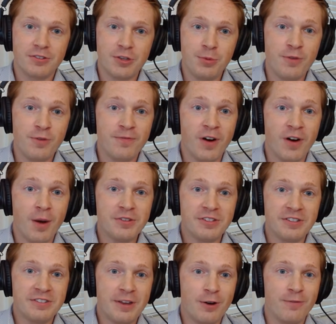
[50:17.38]
community
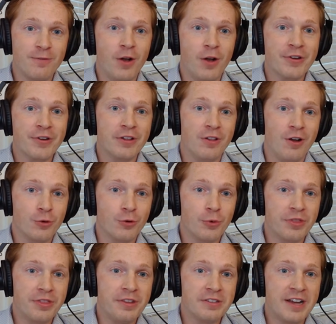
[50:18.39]
pharmacies that are following along
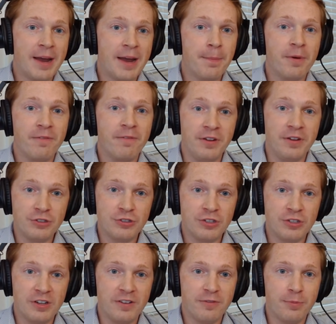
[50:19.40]
with this type of
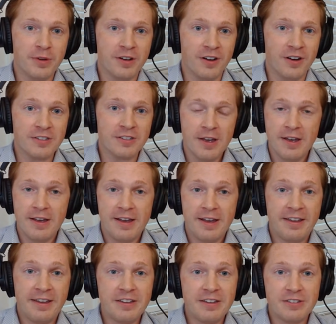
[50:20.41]
initiative, because
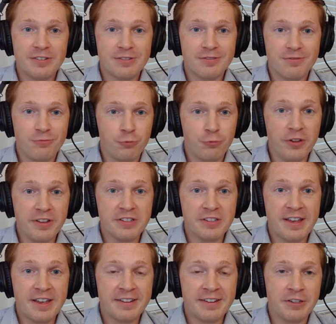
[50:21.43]
it is really
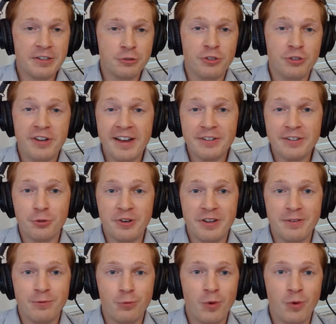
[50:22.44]
setting the
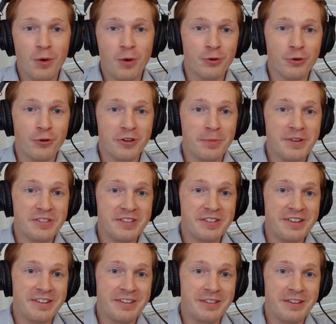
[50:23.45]
trajectory of what we're going to be
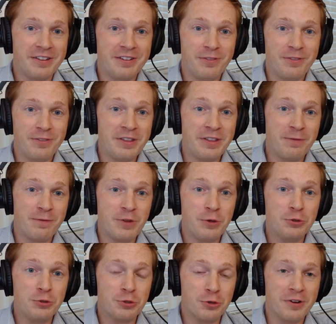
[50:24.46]
seeing in the in the
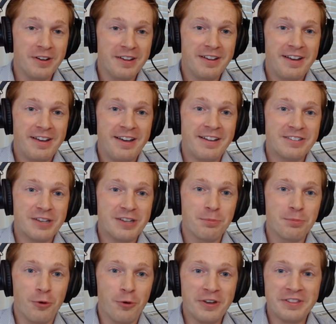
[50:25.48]
future. And at
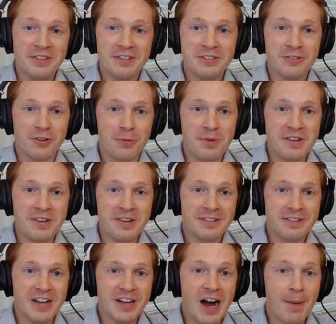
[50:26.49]
some point, this is going to
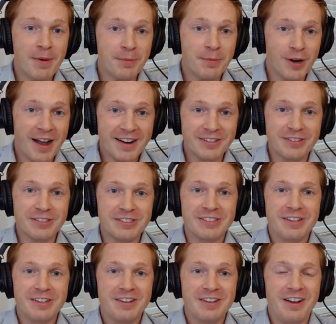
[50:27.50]
be common practice
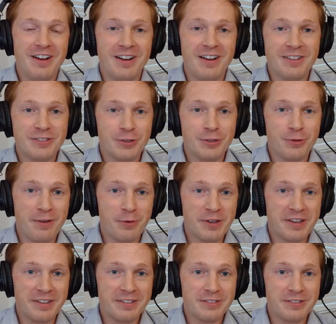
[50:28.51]
uh, so that we
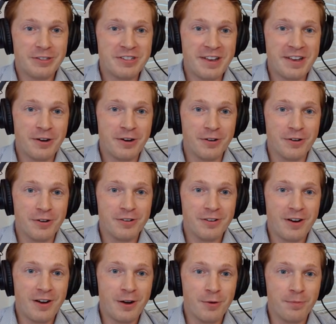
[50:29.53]
can sustain
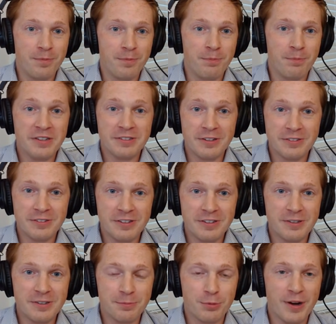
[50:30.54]
our, our
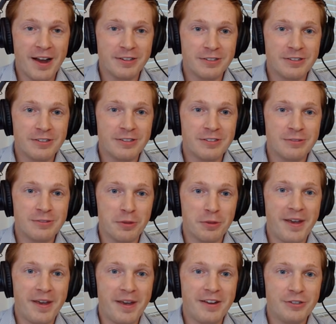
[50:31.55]
businesses and practices with
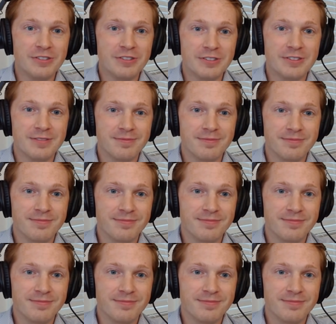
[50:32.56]
the patients.